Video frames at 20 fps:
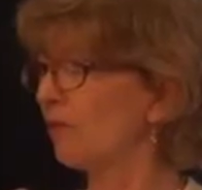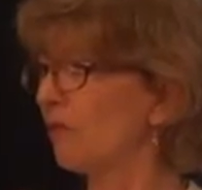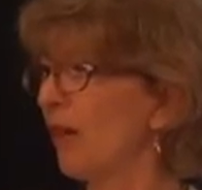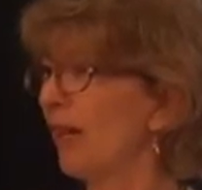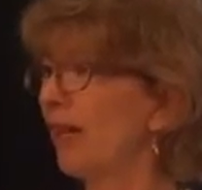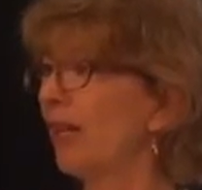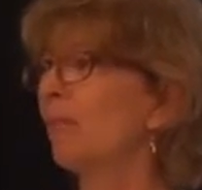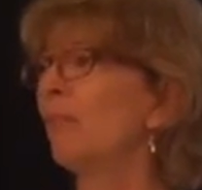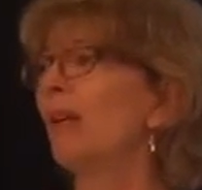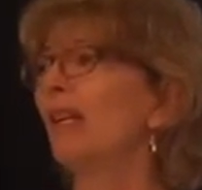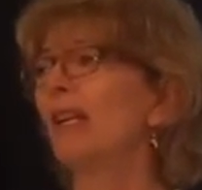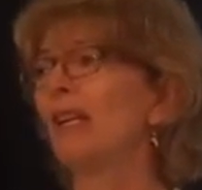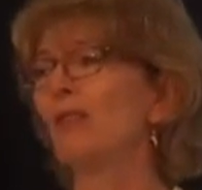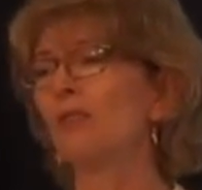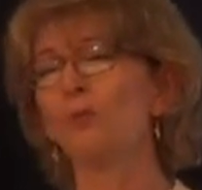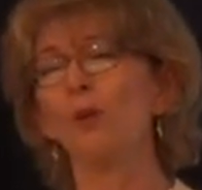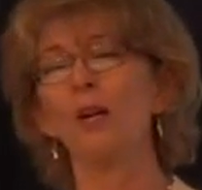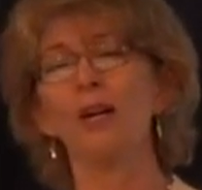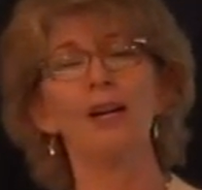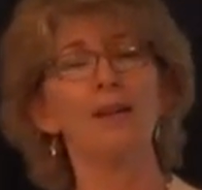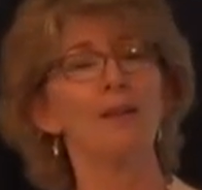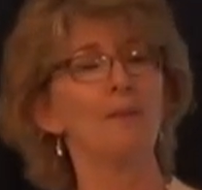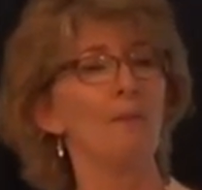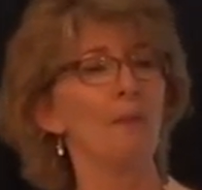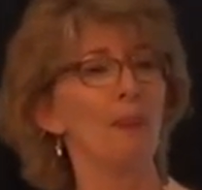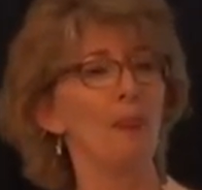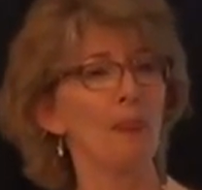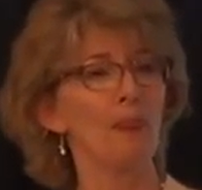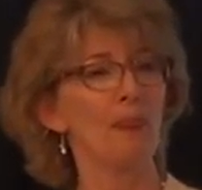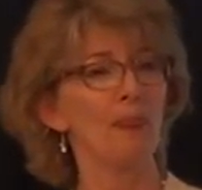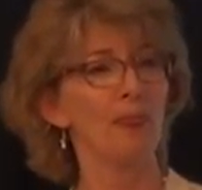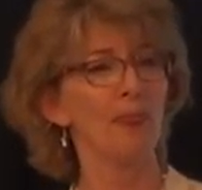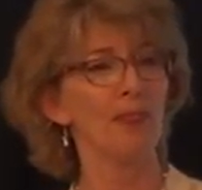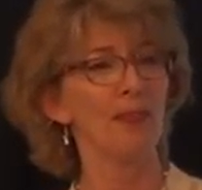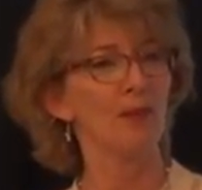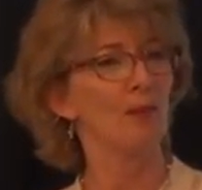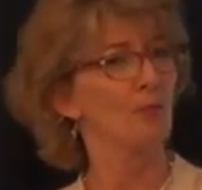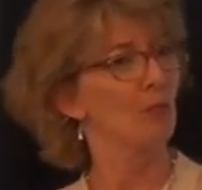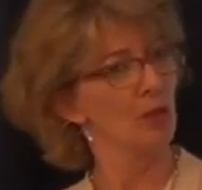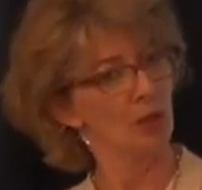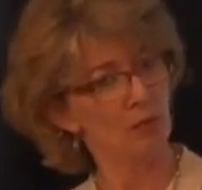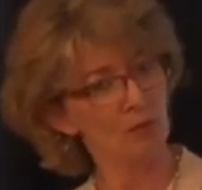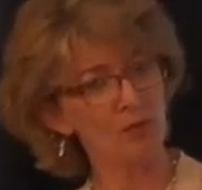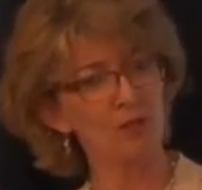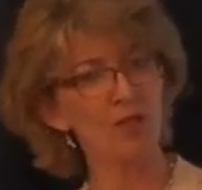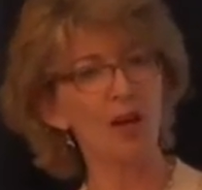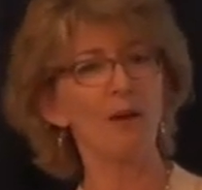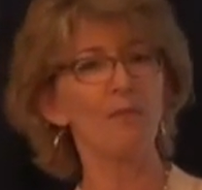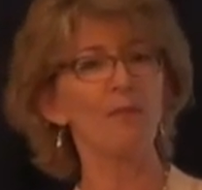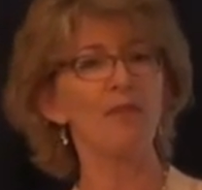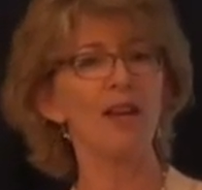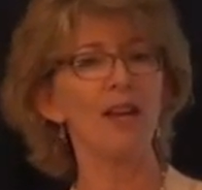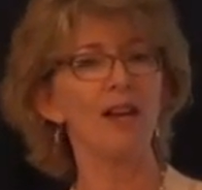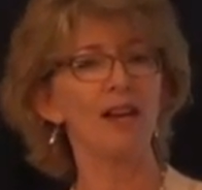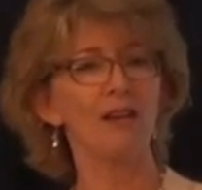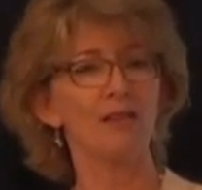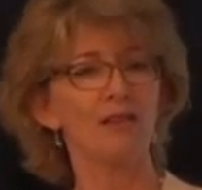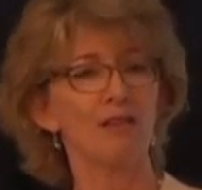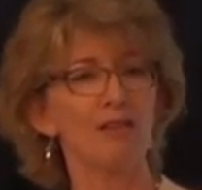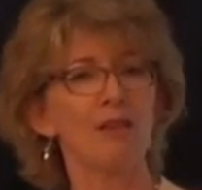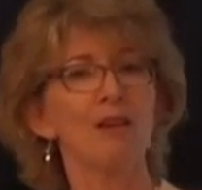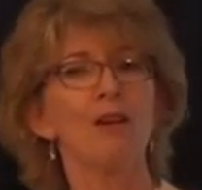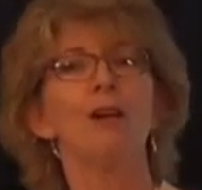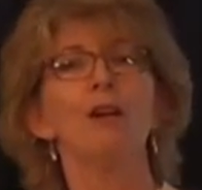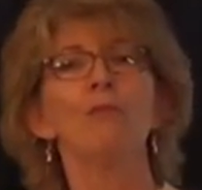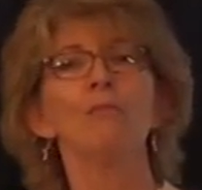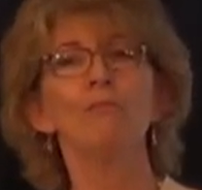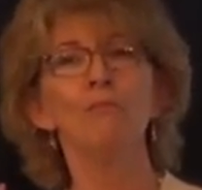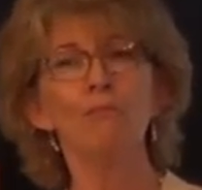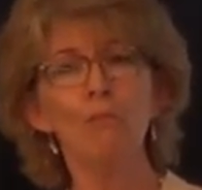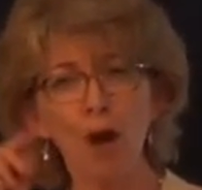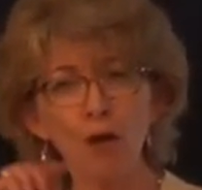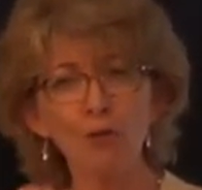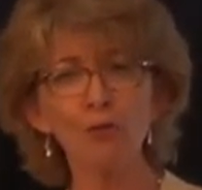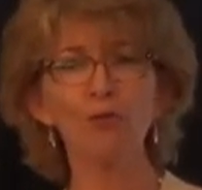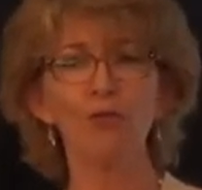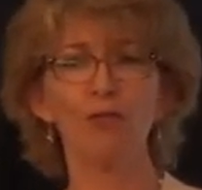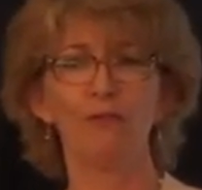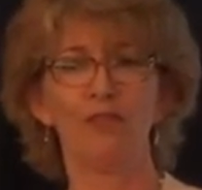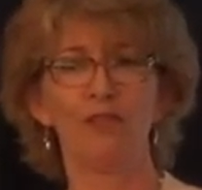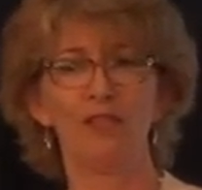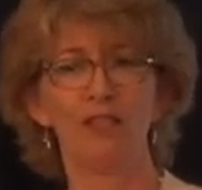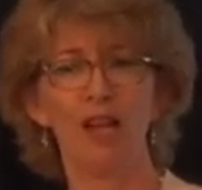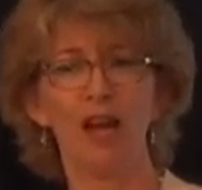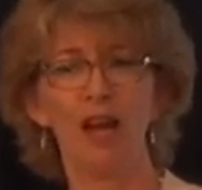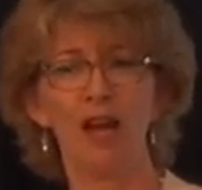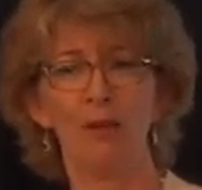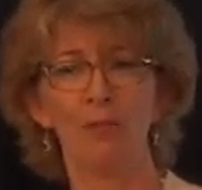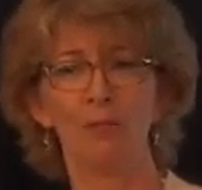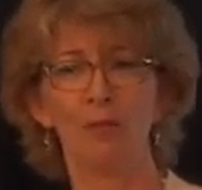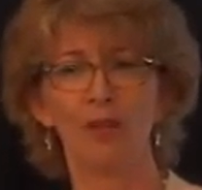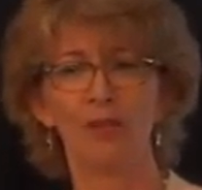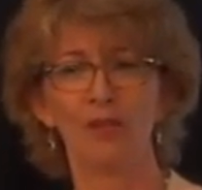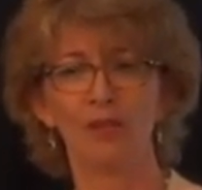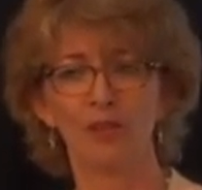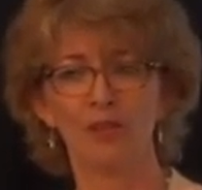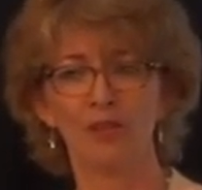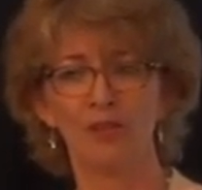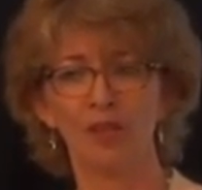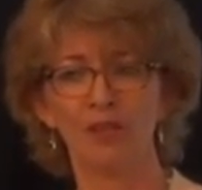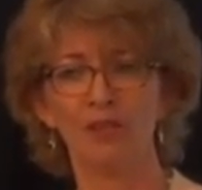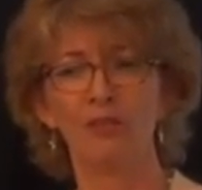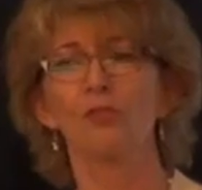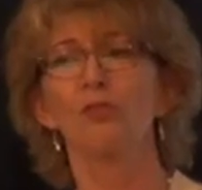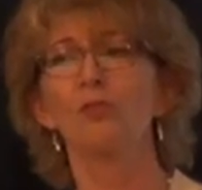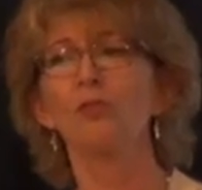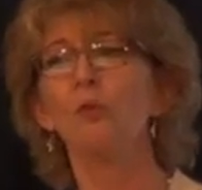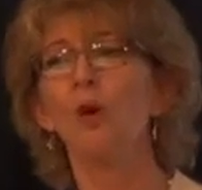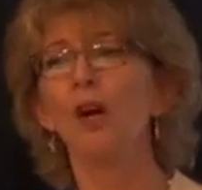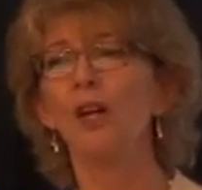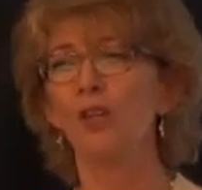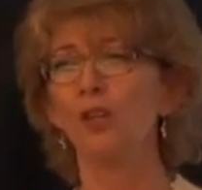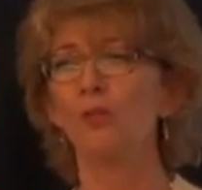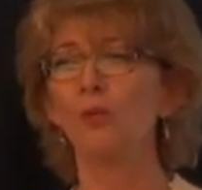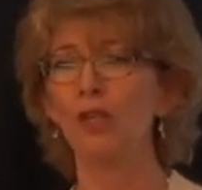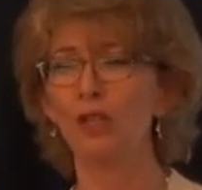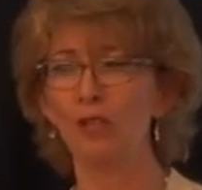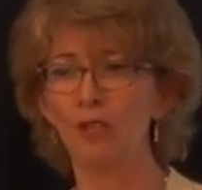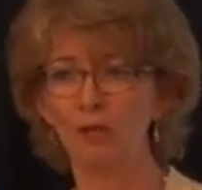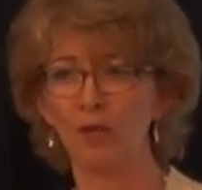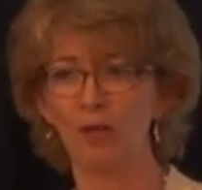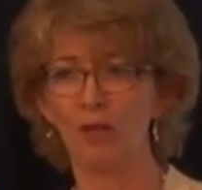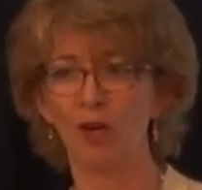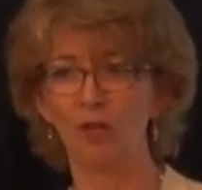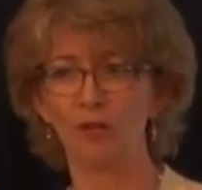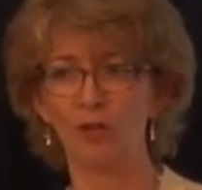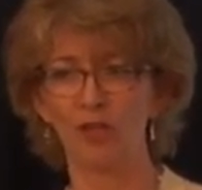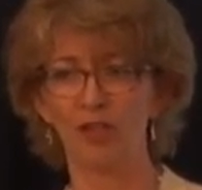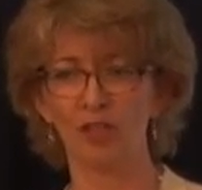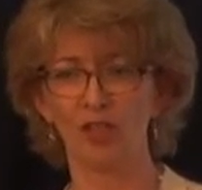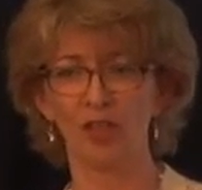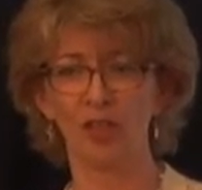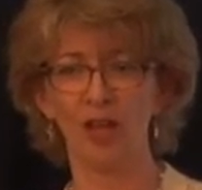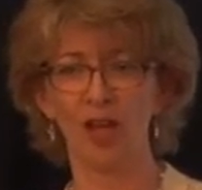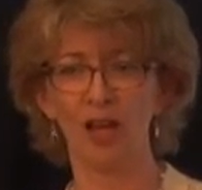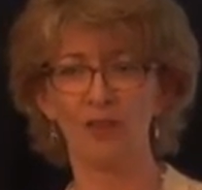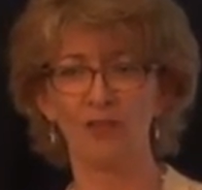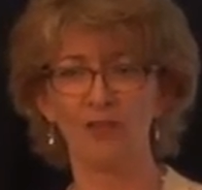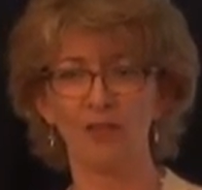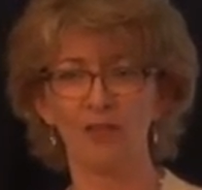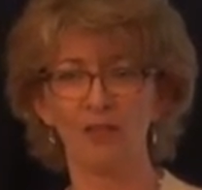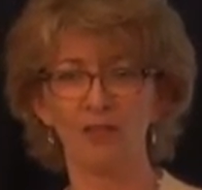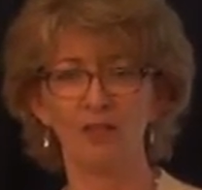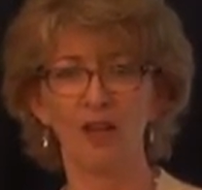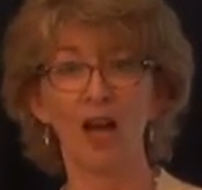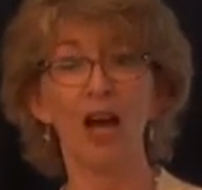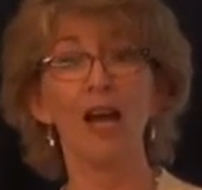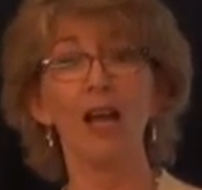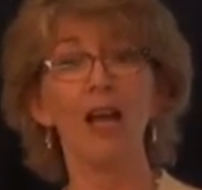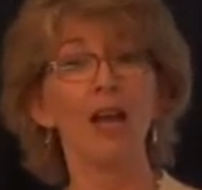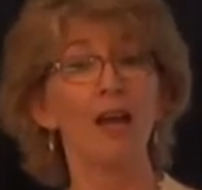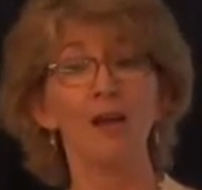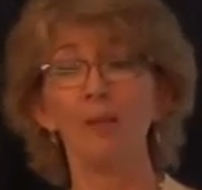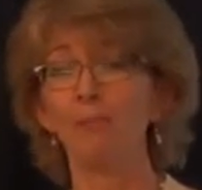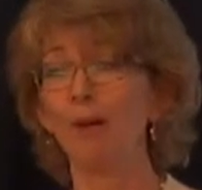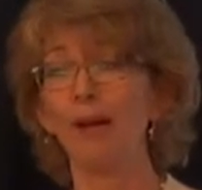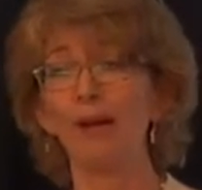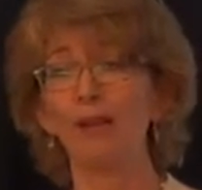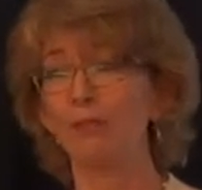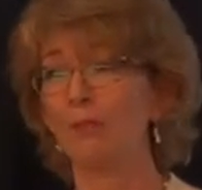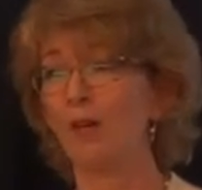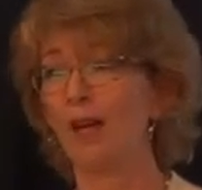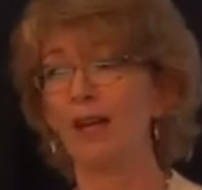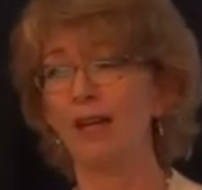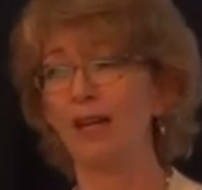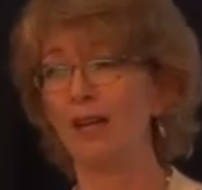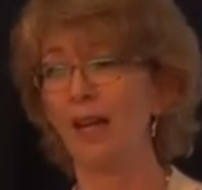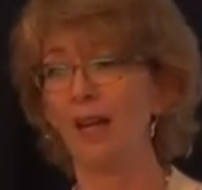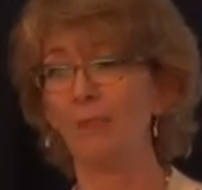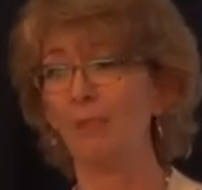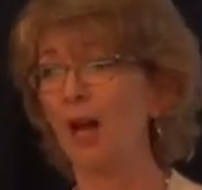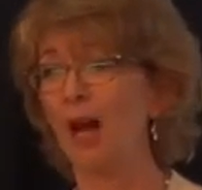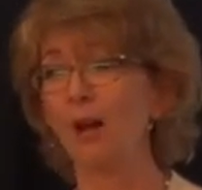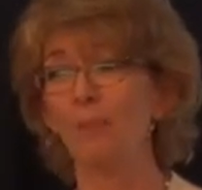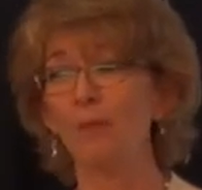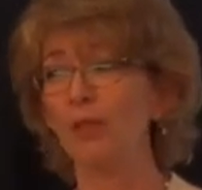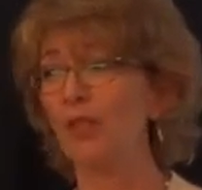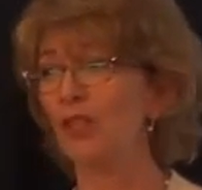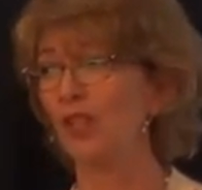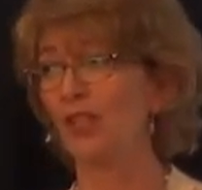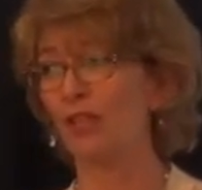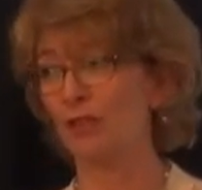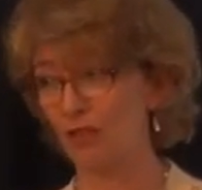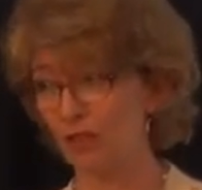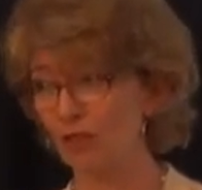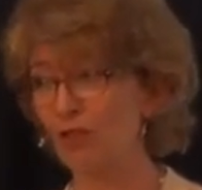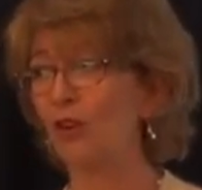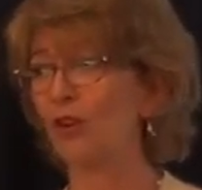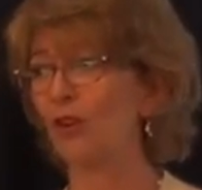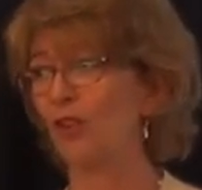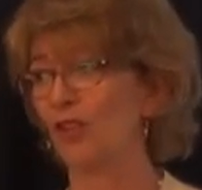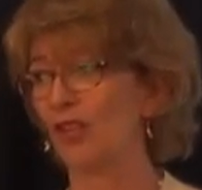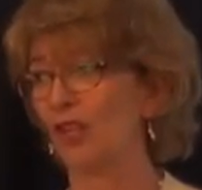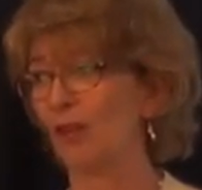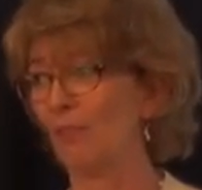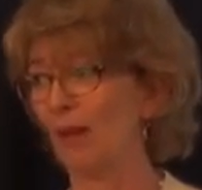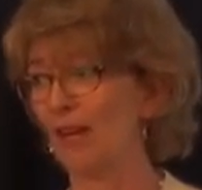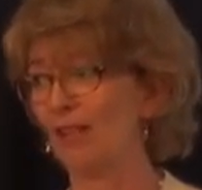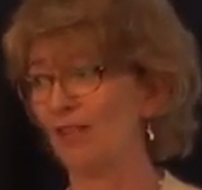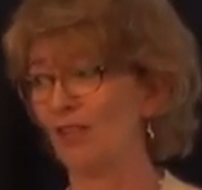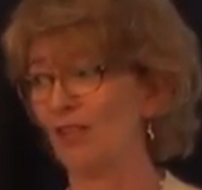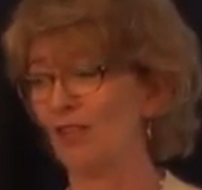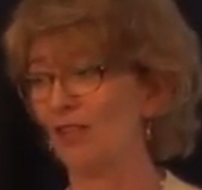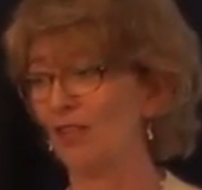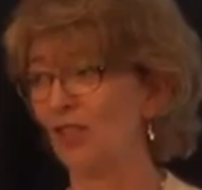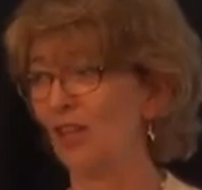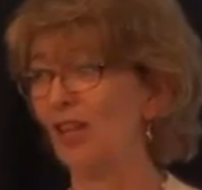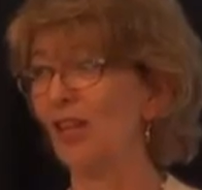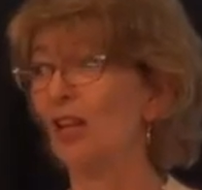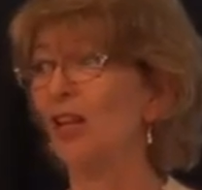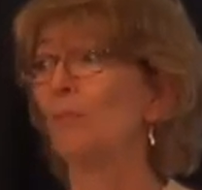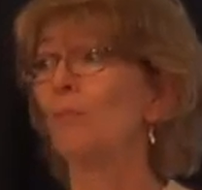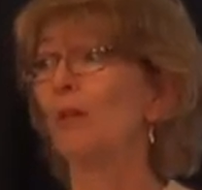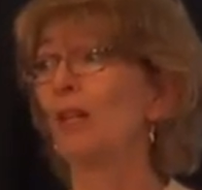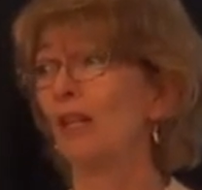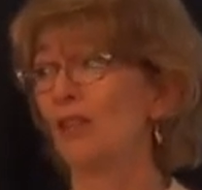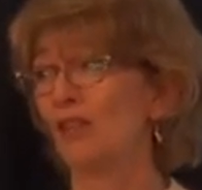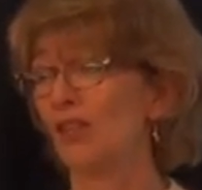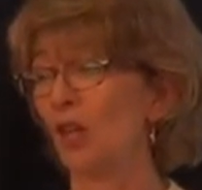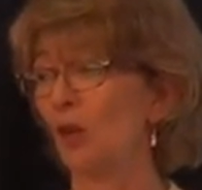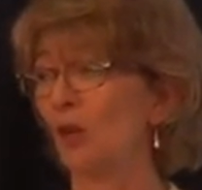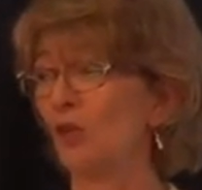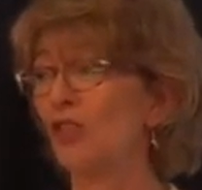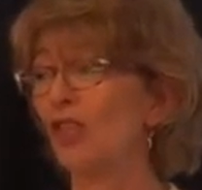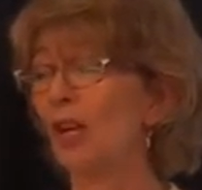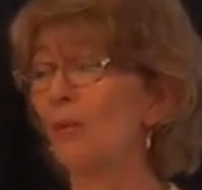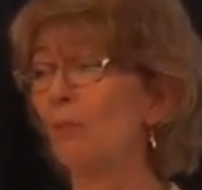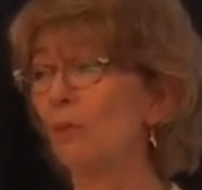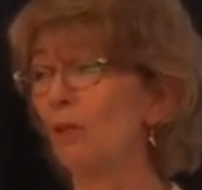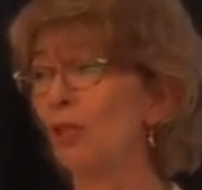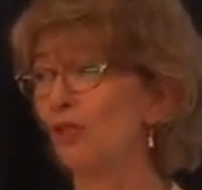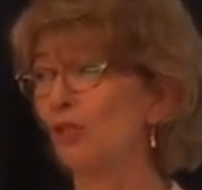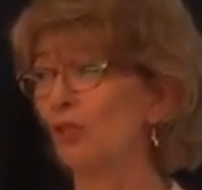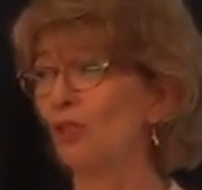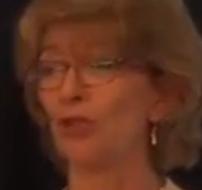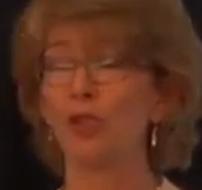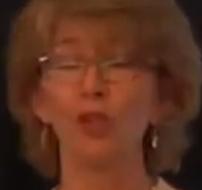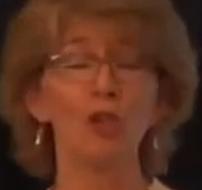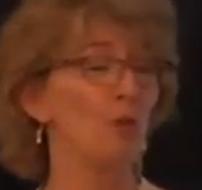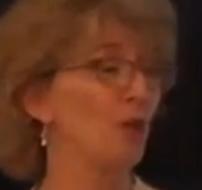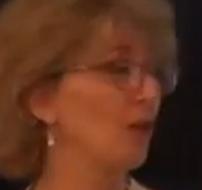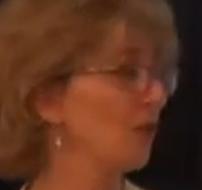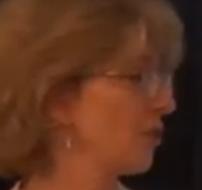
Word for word: running, but guess what? We don't stop there. Most of the time, brothers and sisters, what do we do in our Christian lives? by the way, and I'm not preaching a discouraging message because there are some preachers who will